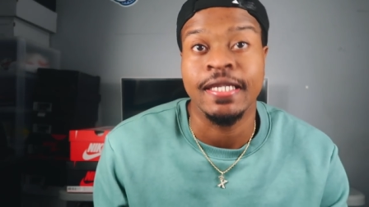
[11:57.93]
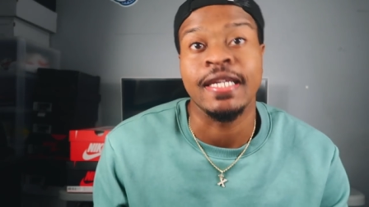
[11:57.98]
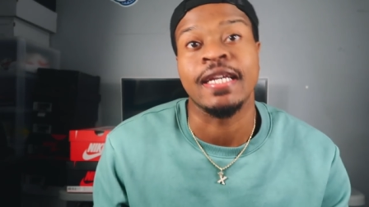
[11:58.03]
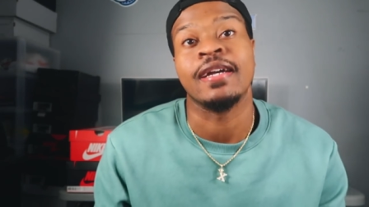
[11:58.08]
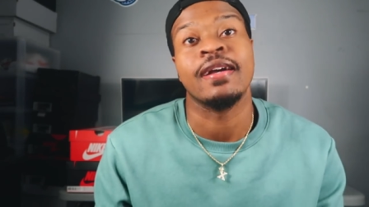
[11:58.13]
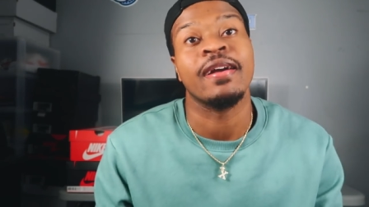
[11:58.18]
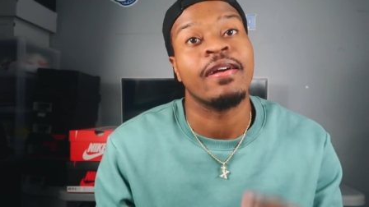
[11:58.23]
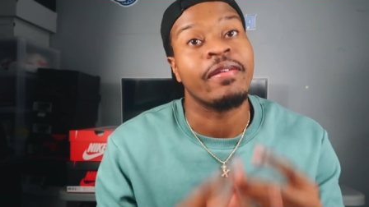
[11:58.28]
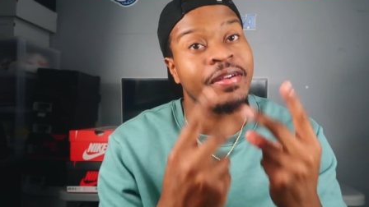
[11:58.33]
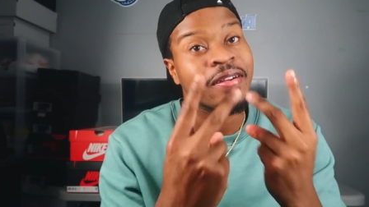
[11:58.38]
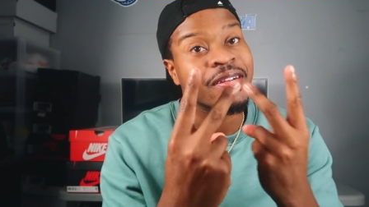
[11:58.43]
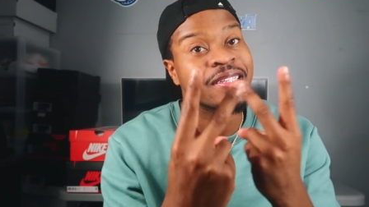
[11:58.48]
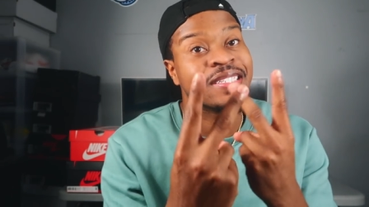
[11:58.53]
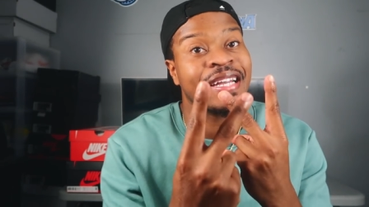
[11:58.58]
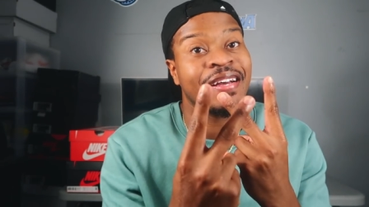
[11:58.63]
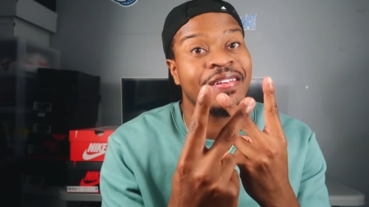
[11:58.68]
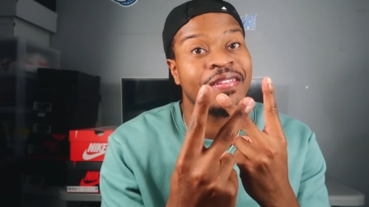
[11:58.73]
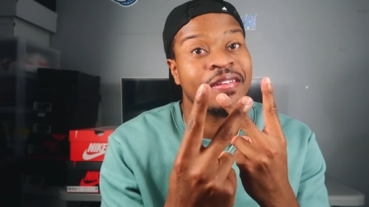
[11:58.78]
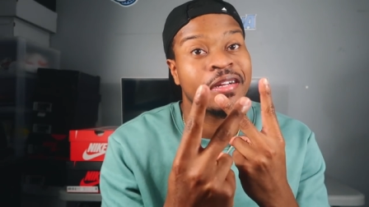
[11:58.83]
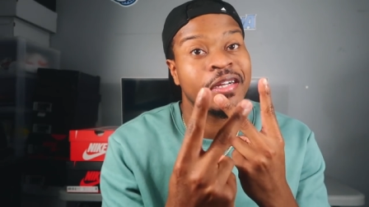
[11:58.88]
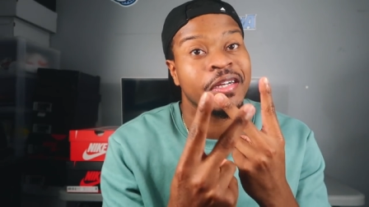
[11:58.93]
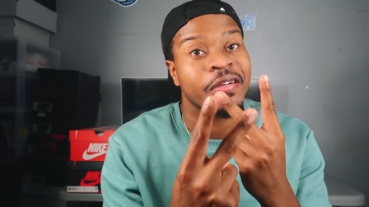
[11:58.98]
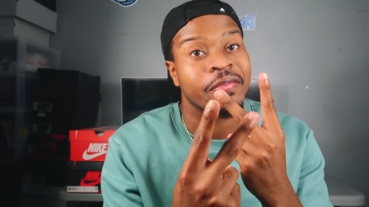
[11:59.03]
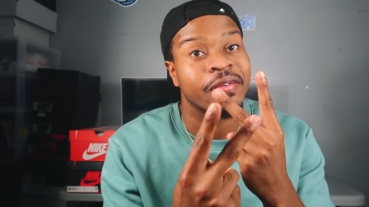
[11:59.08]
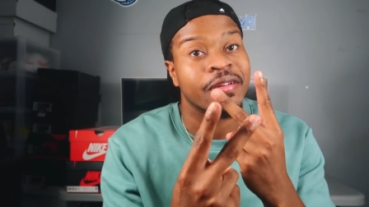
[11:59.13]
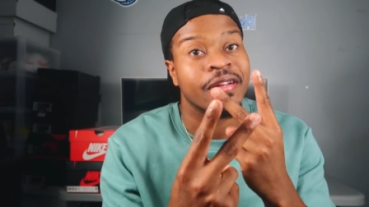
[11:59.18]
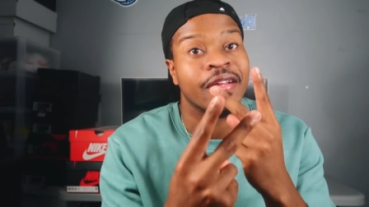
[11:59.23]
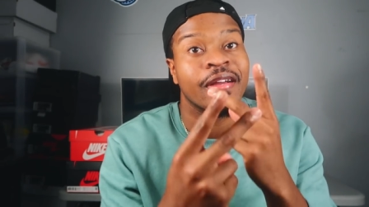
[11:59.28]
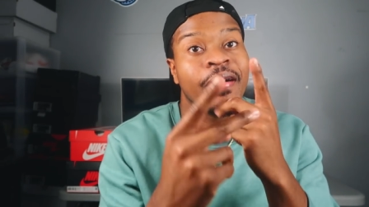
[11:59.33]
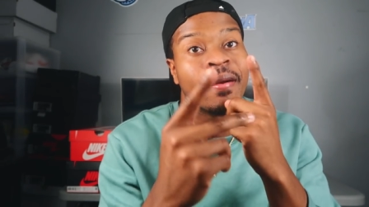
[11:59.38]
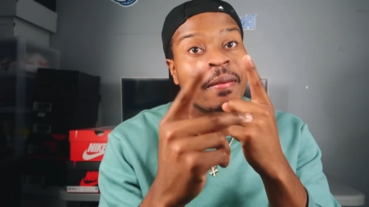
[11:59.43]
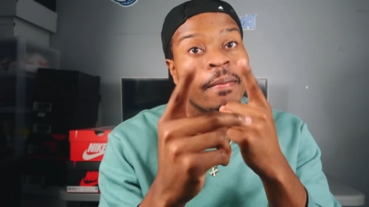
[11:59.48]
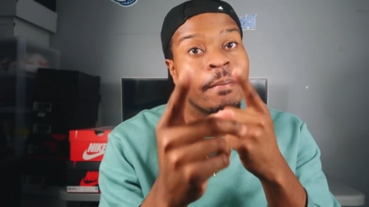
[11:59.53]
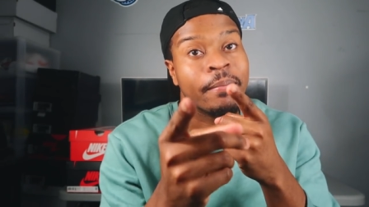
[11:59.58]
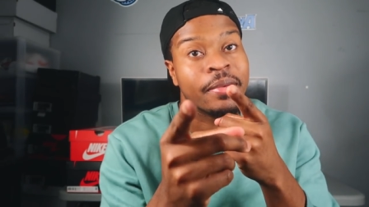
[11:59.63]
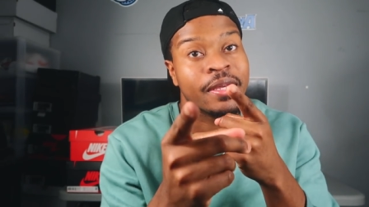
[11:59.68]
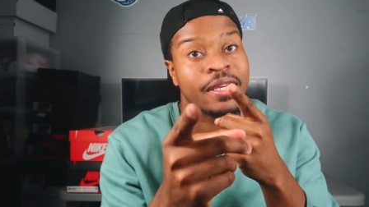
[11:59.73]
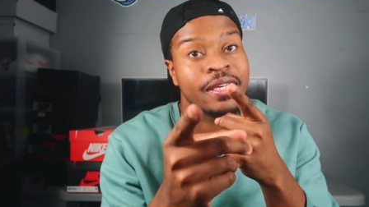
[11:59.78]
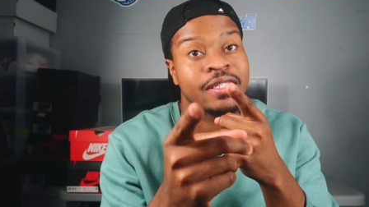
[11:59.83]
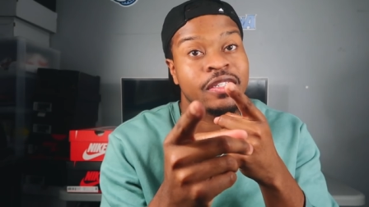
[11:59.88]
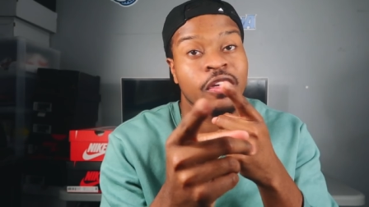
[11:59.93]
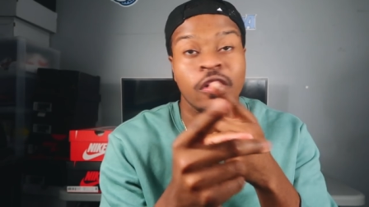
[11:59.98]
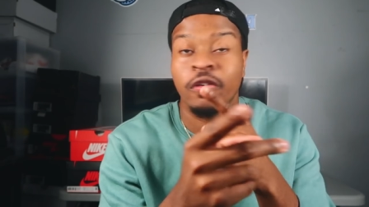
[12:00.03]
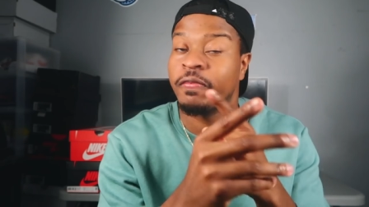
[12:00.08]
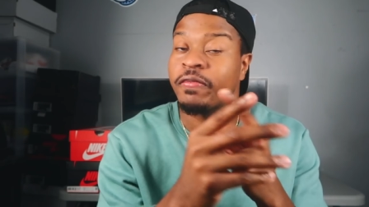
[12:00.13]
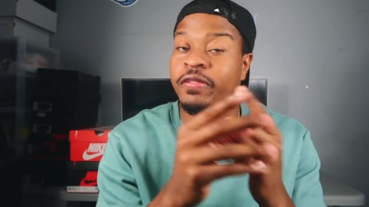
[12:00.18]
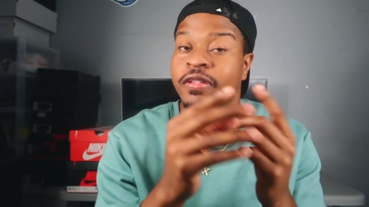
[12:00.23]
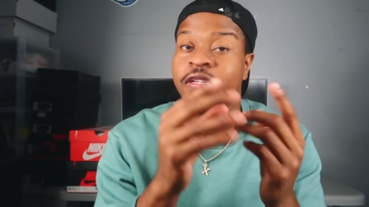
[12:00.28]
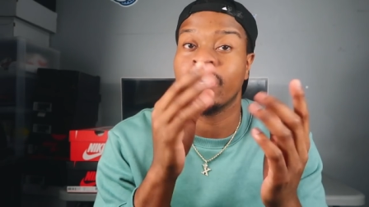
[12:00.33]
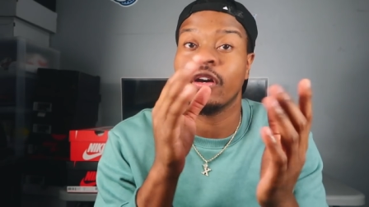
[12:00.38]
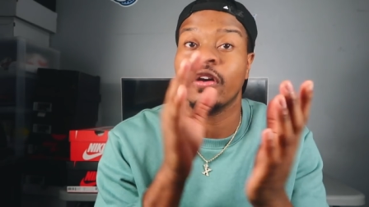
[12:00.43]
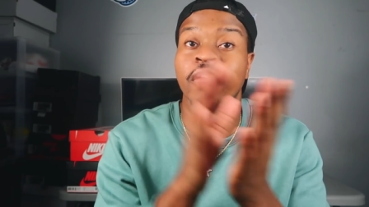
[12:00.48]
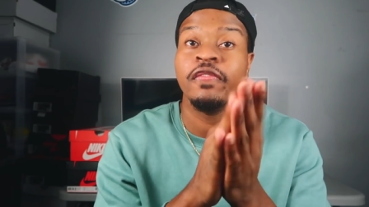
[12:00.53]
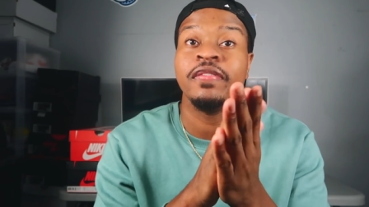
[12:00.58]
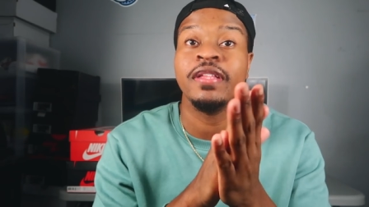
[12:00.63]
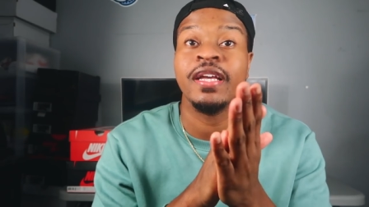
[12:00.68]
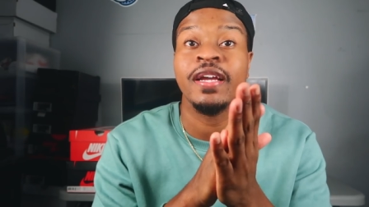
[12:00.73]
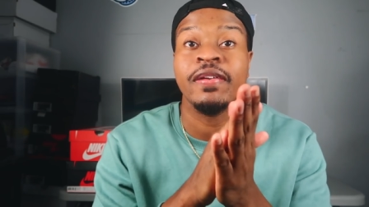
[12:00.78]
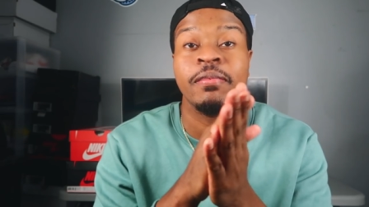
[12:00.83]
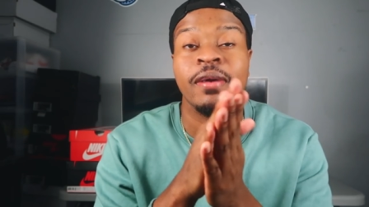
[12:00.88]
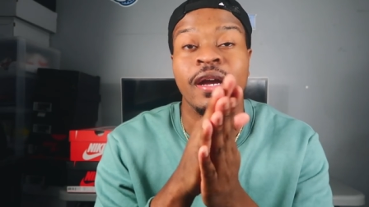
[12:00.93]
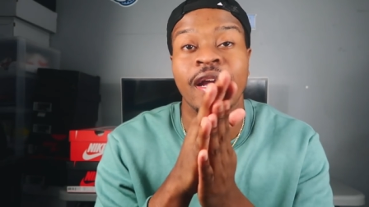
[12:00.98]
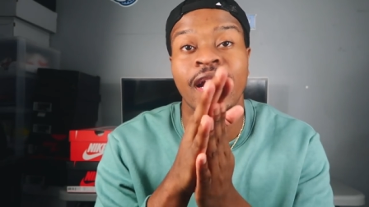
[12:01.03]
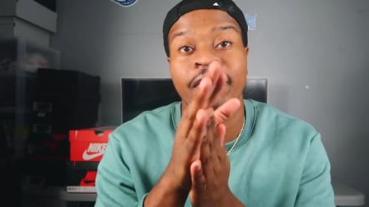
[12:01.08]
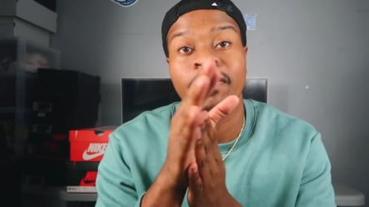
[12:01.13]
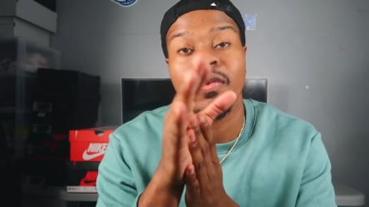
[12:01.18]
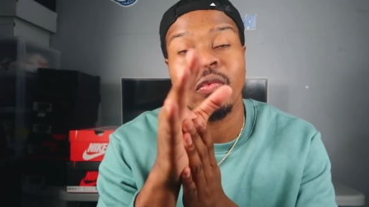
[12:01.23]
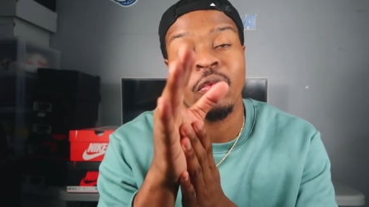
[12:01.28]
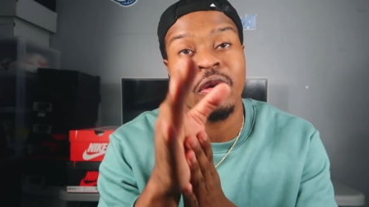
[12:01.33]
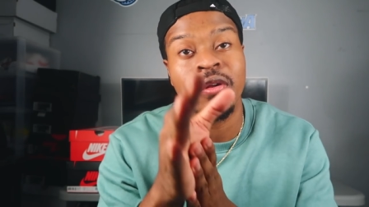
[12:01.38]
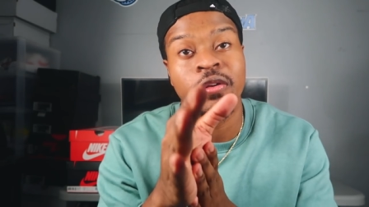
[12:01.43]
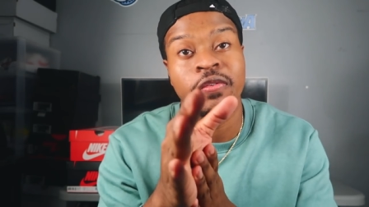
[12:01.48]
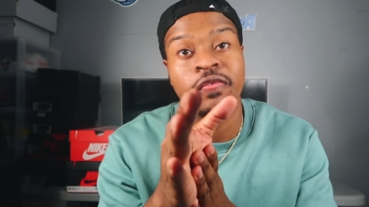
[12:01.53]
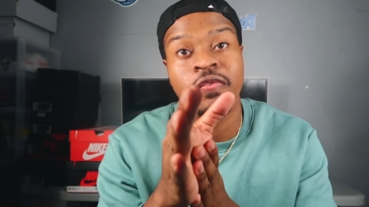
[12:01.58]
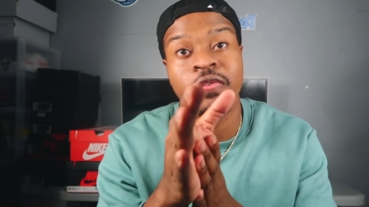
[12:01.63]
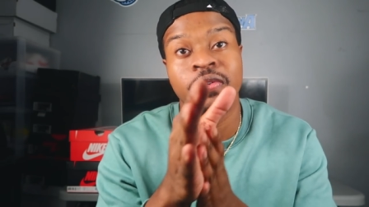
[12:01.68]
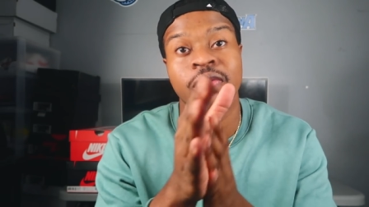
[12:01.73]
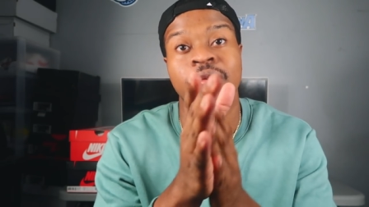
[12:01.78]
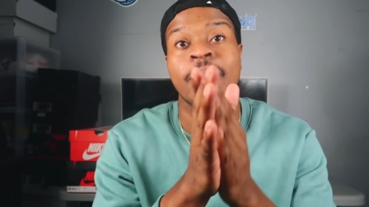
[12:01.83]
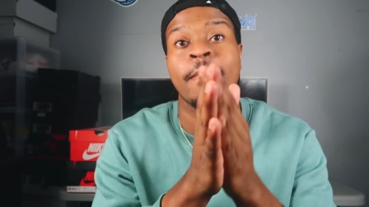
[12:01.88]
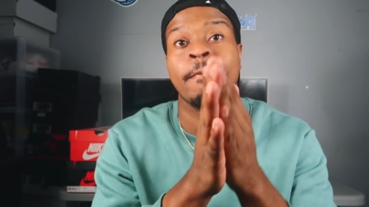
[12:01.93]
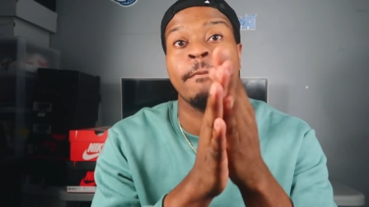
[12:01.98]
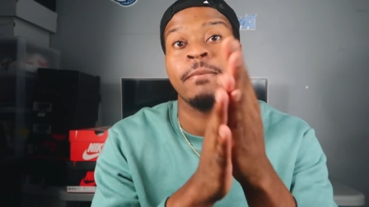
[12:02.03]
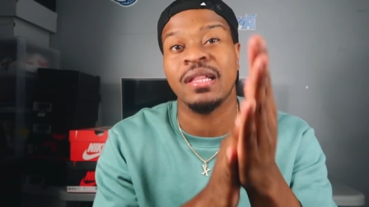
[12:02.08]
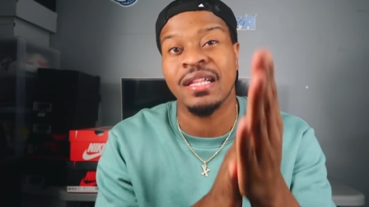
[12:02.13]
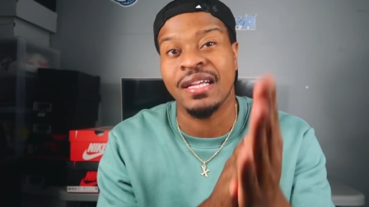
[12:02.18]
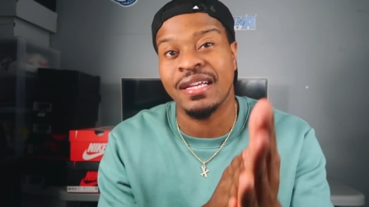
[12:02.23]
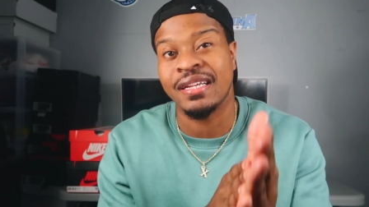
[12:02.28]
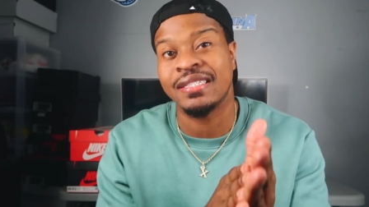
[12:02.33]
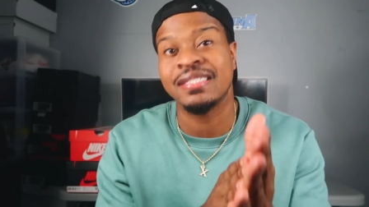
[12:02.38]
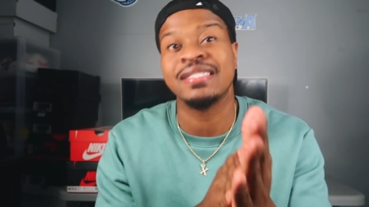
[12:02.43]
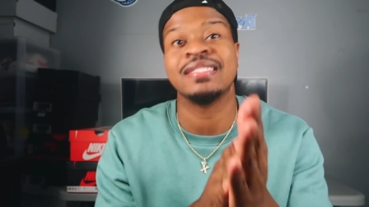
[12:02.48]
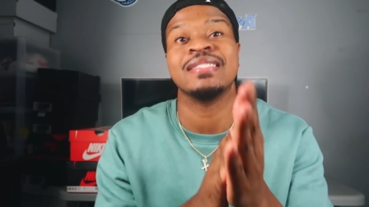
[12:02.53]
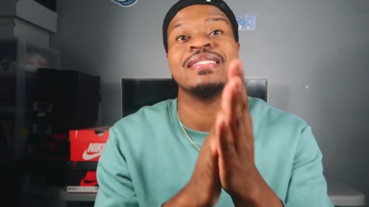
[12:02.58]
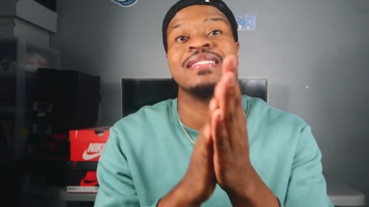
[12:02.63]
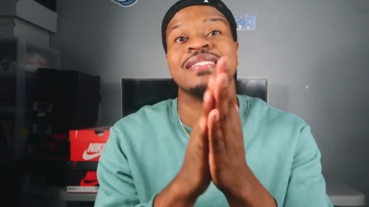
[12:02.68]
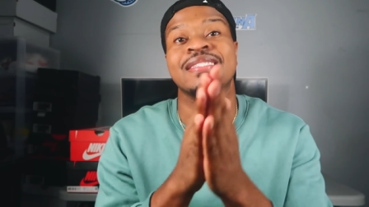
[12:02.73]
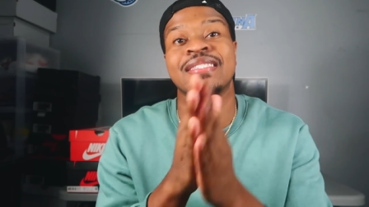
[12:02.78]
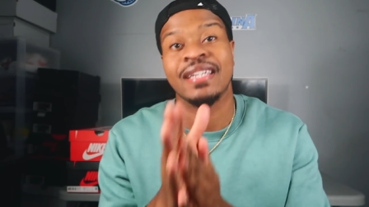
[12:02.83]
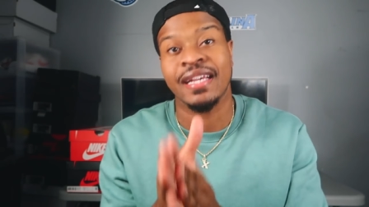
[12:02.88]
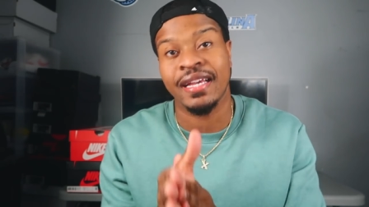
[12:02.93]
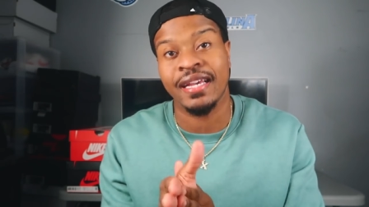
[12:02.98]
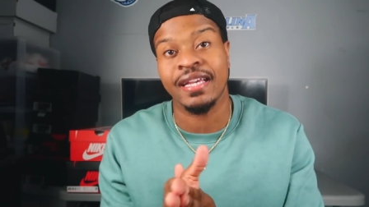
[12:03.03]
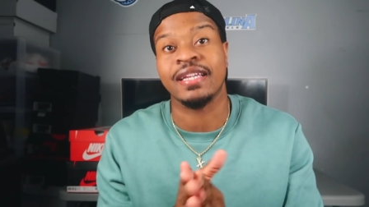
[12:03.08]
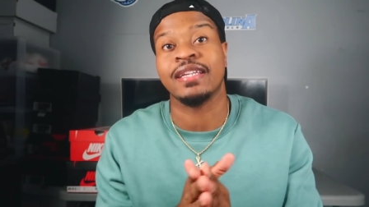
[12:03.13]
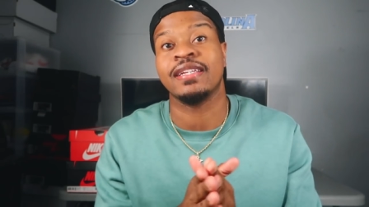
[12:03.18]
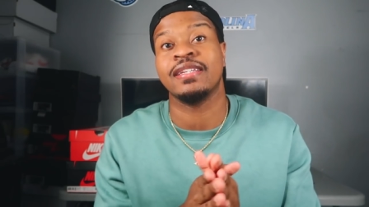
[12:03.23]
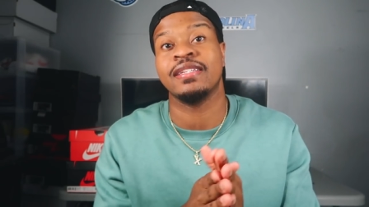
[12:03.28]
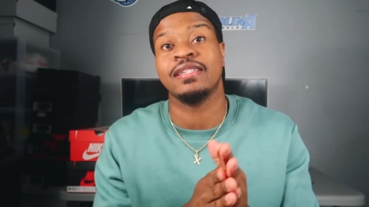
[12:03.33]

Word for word: Yeah, we're gonna sound a good one. Peace. Hopefully, hopefully everybody have a wonderful, blessed day.